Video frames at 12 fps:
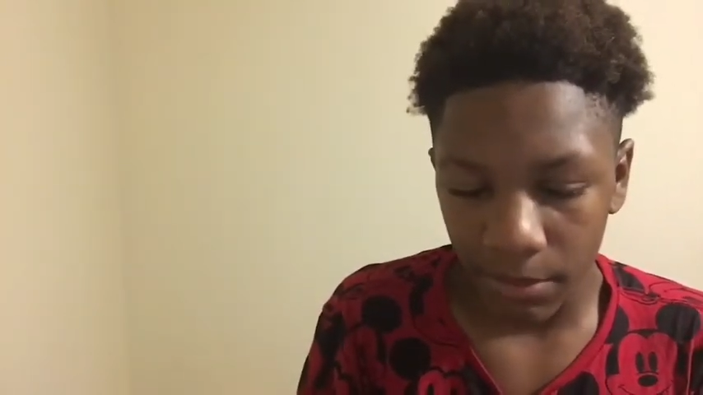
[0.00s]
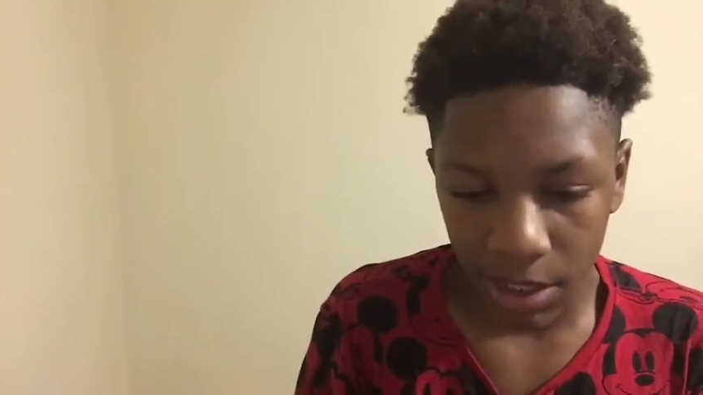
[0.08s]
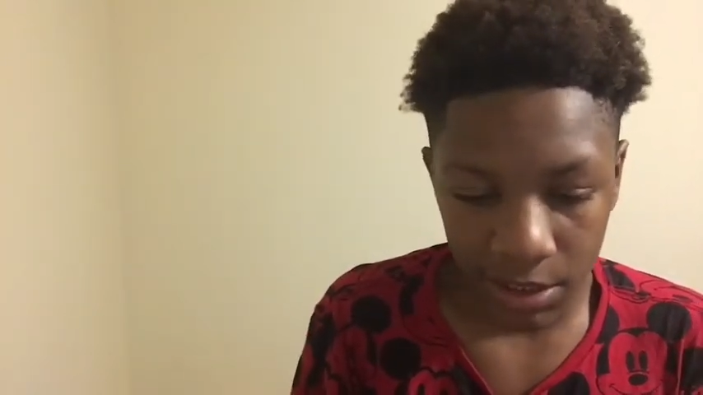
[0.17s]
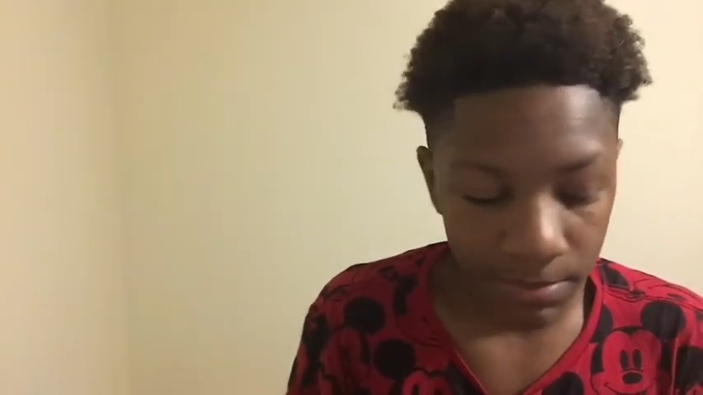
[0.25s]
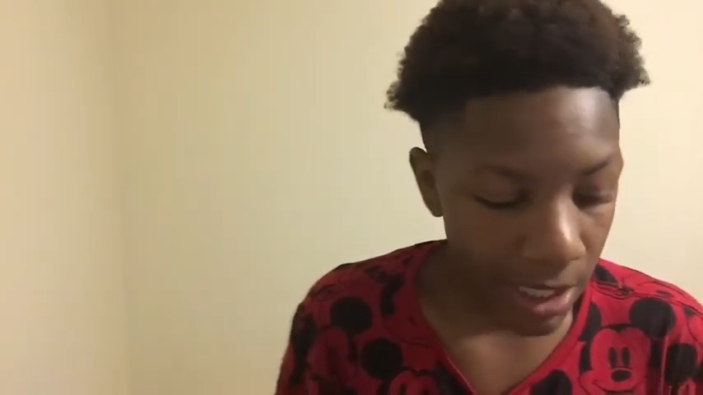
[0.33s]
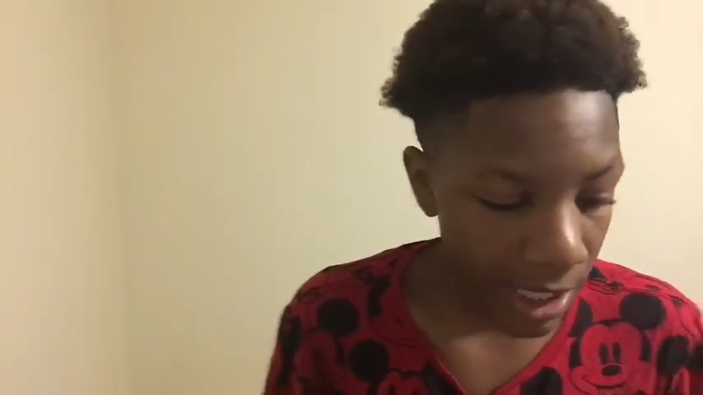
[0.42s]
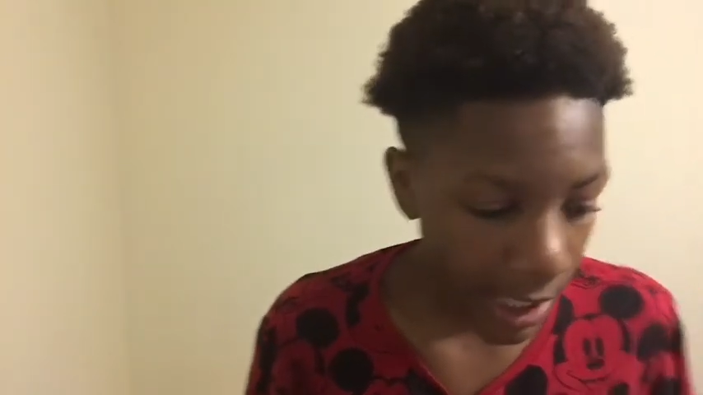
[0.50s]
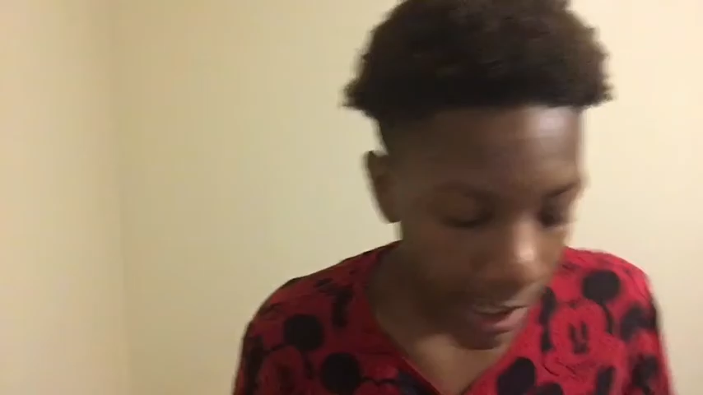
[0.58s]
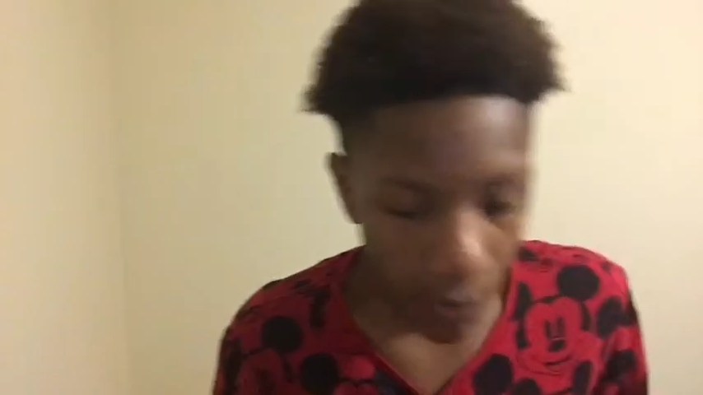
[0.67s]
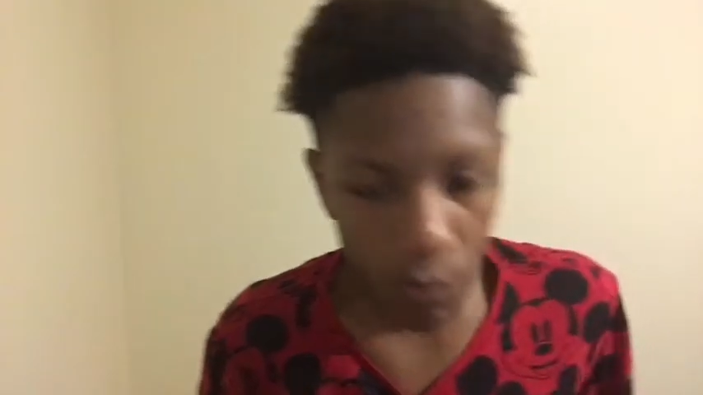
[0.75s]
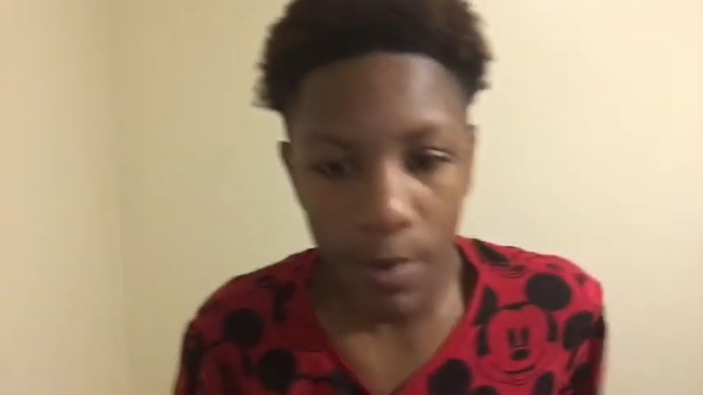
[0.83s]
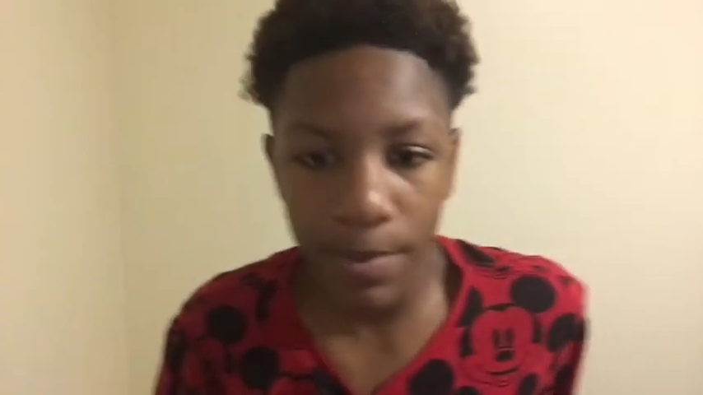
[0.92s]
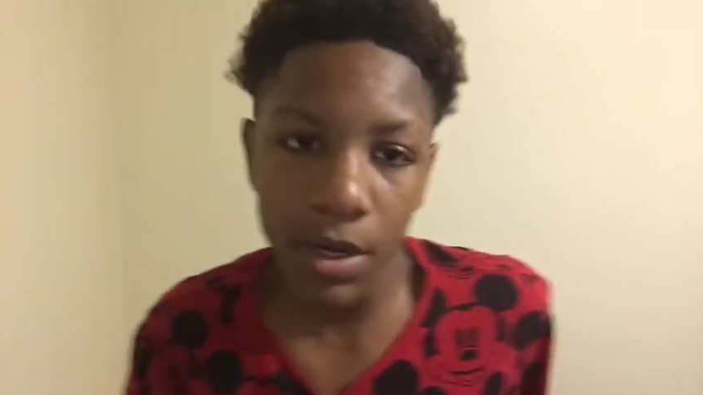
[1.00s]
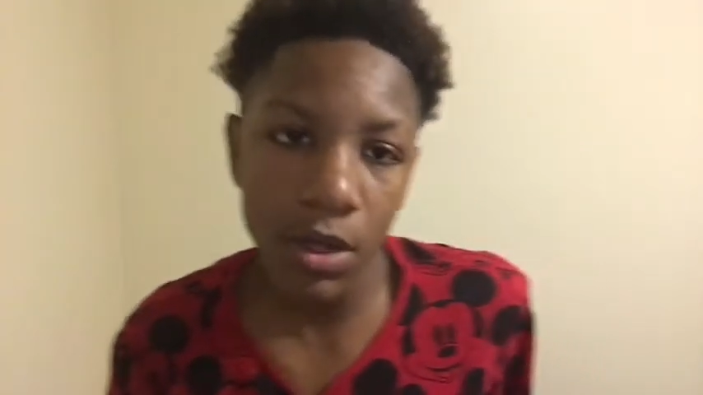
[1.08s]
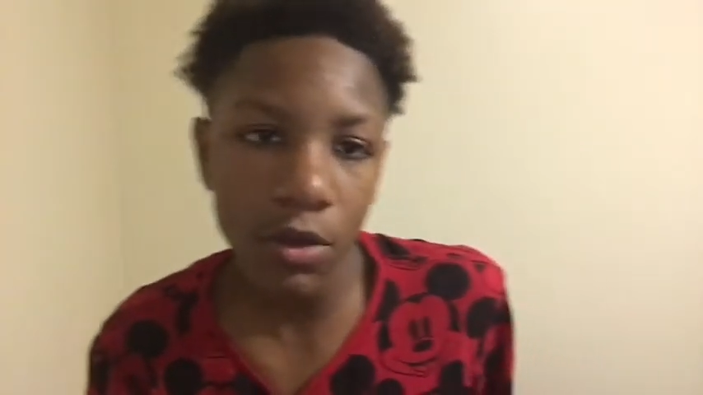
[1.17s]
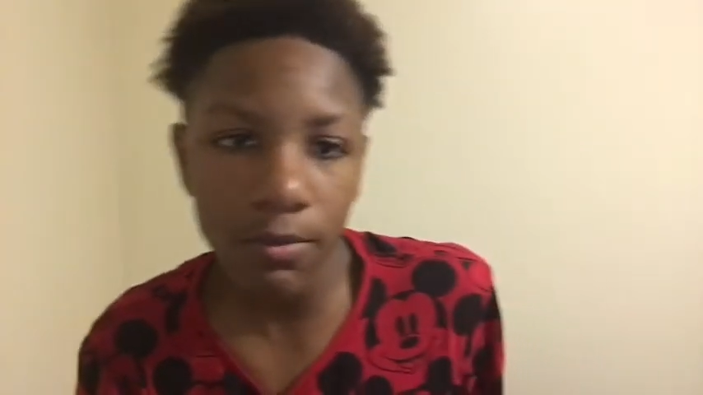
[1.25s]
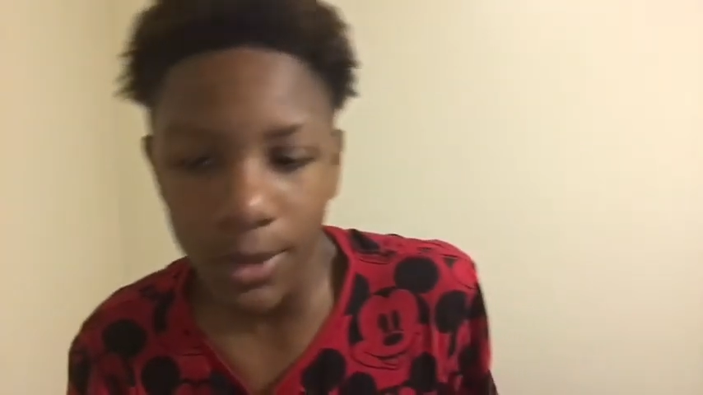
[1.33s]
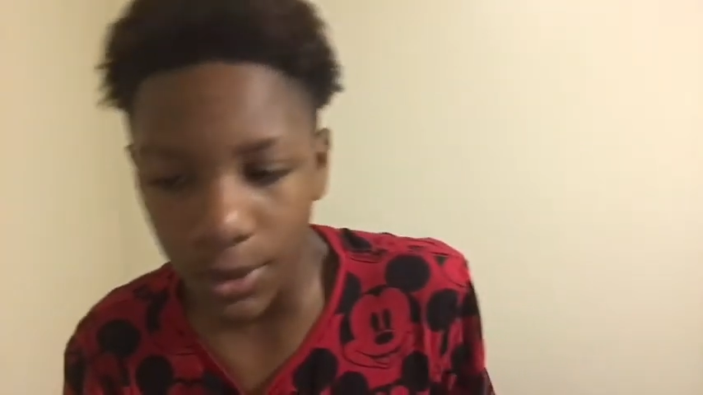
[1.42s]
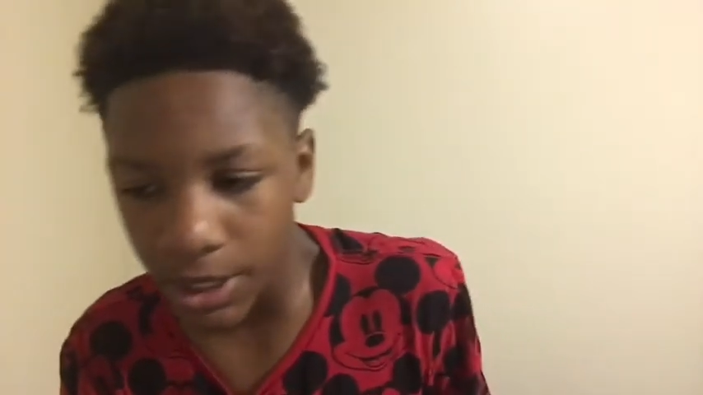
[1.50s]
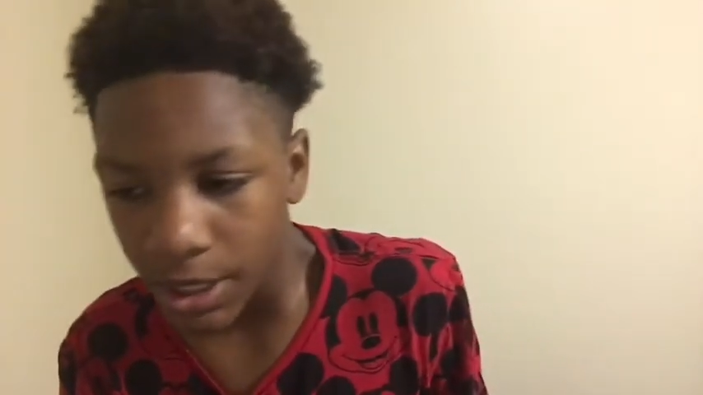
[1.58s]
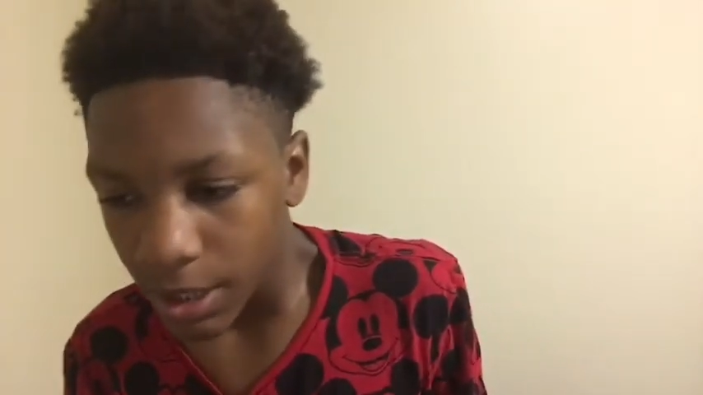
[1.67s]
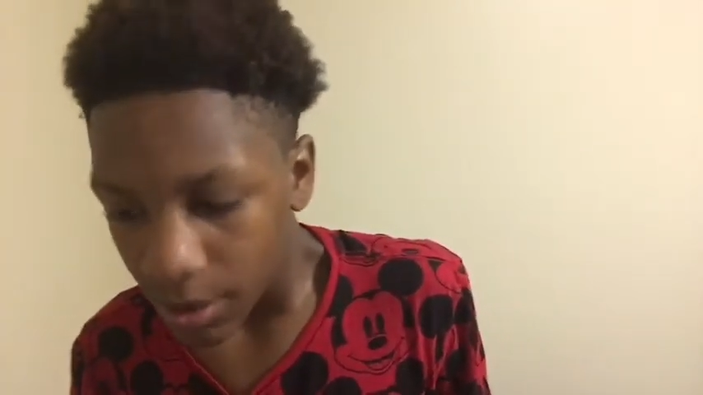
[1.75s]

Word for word: but it's better than getting whooping on your booty.